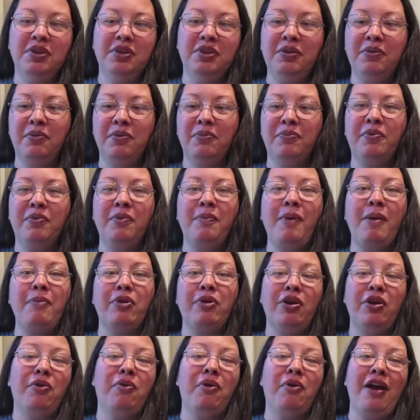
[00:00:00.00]
you're
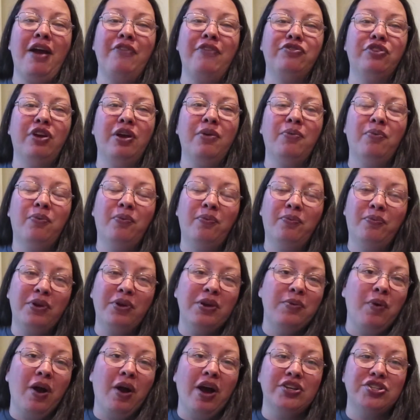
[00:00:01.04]
remembering it, or after I
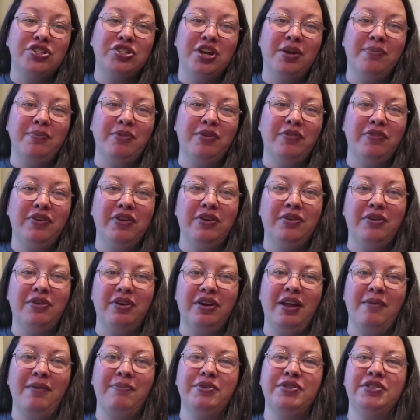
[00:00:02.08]
rewatch a movie
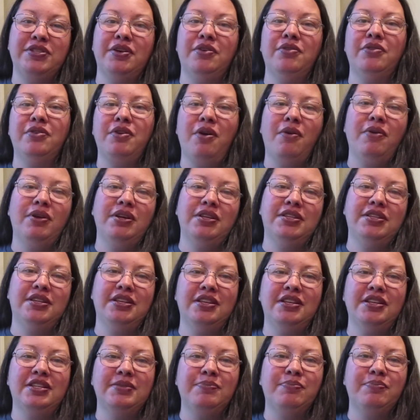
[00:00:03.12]
or an episode, going to
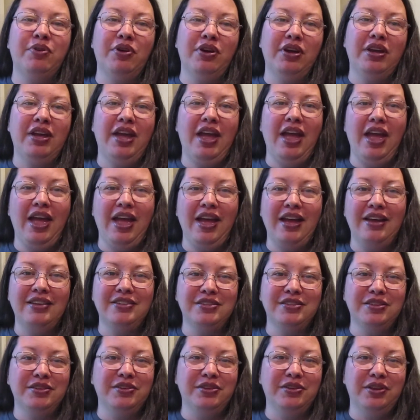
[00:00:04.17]
this book
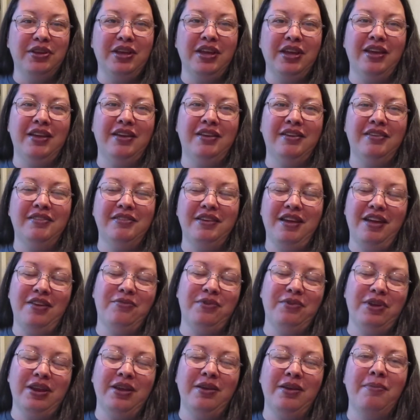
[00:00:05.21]
and looking
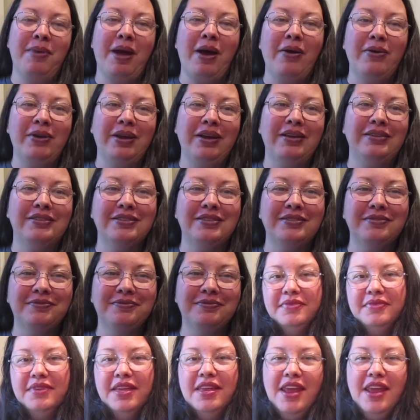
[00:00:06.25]
and reading about it.
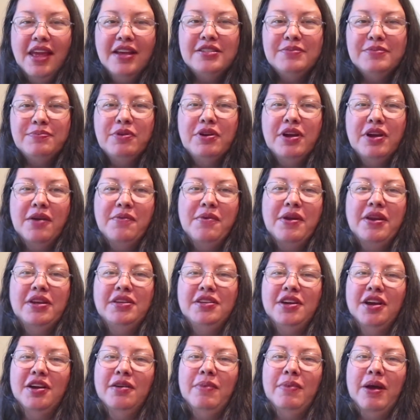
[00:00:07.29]
The next book I want
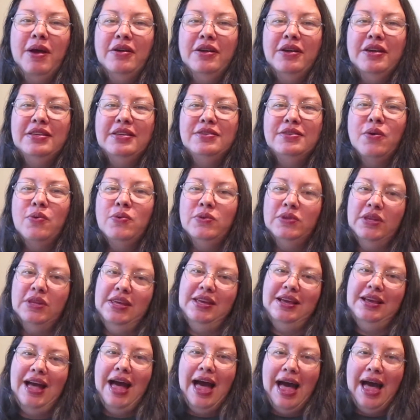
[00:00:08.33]
to talk about is
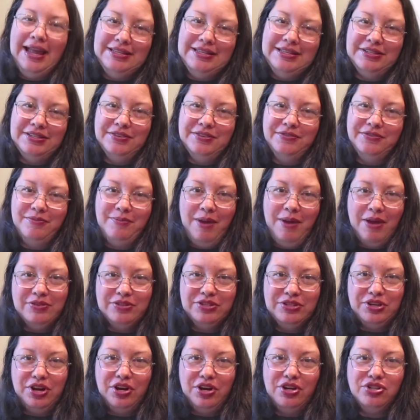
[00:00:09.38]
only kind of about
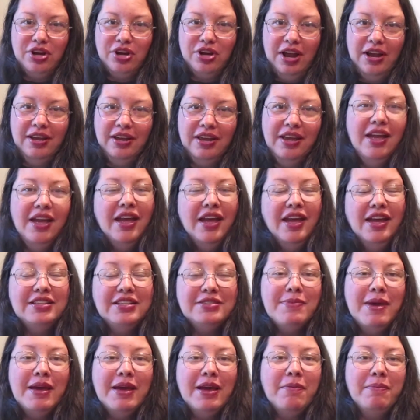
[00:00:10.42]
Star Trek. It's
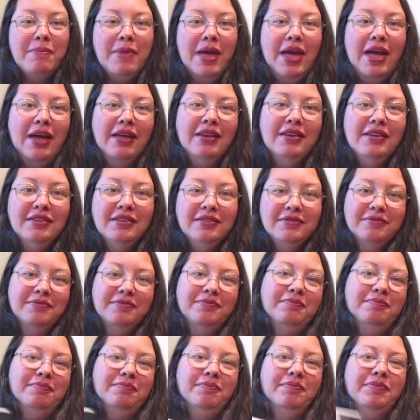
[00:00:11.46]
Makeup Man,
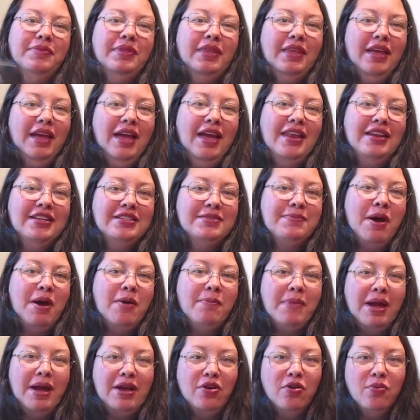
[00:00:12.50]
and it's about
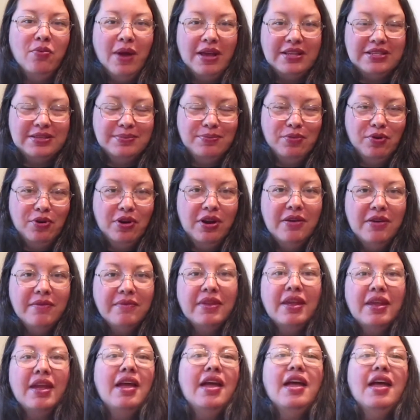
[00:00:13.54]
Michael Westmore.
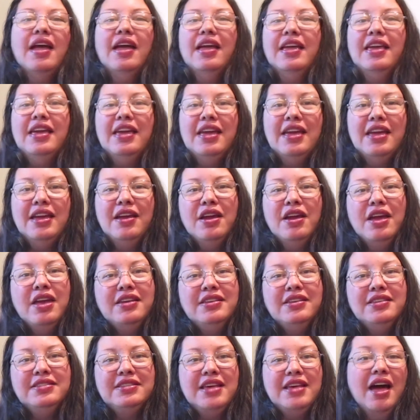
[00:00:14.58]
He
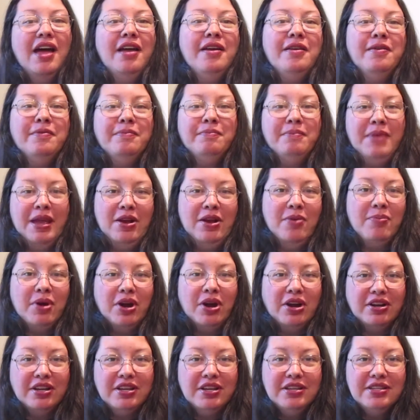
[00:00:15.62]
is a makeup
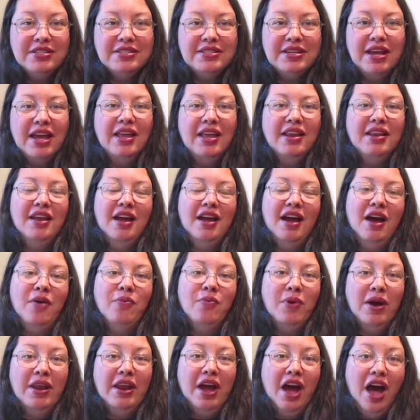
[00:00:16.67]
artist, and
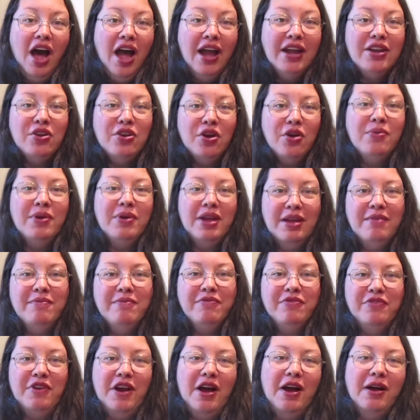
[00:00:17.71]
what I know him
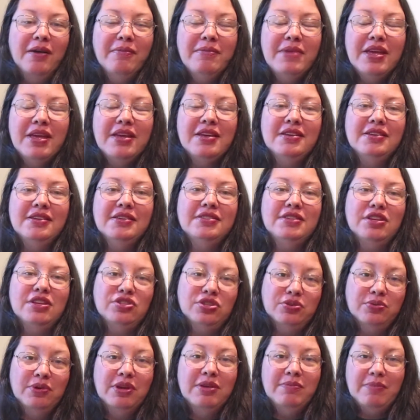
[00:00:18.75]
from is
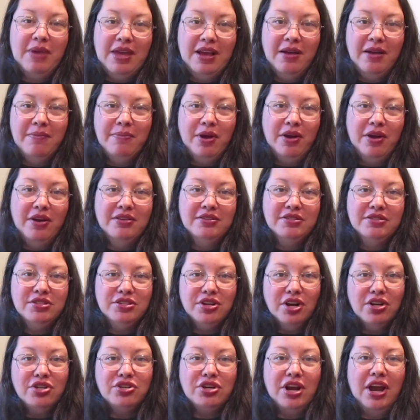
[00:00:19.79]
doing makeup on
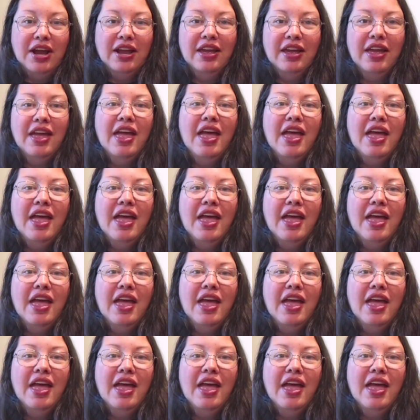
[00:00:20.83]
Star Trek.